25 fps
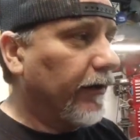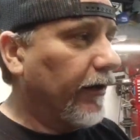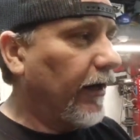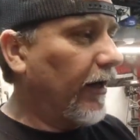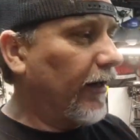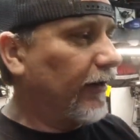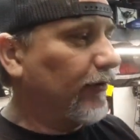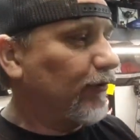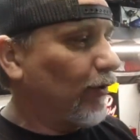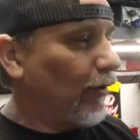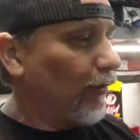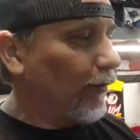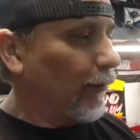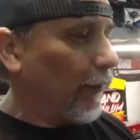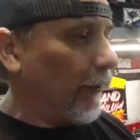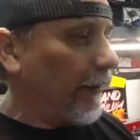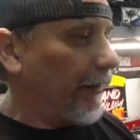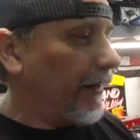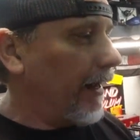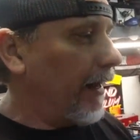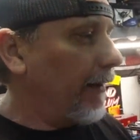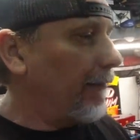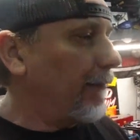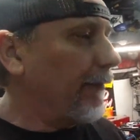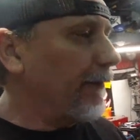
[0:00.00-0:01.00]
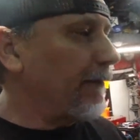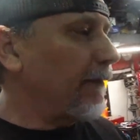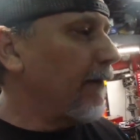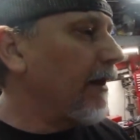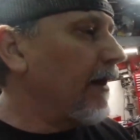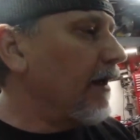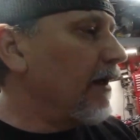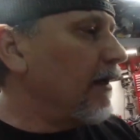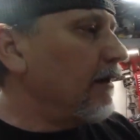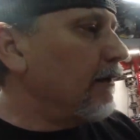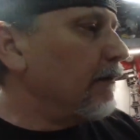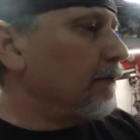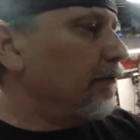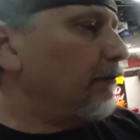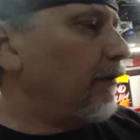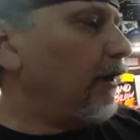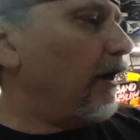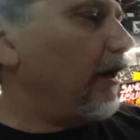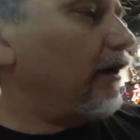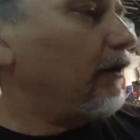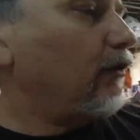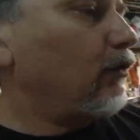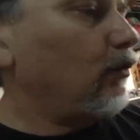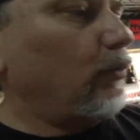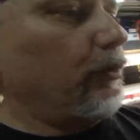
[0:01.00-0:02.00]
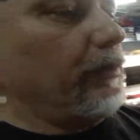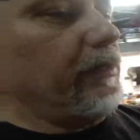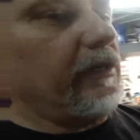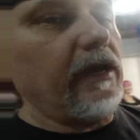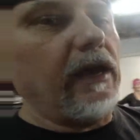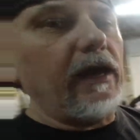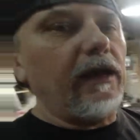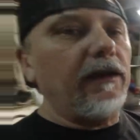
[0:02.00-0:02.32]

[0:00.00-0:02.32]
That's what really happened. But we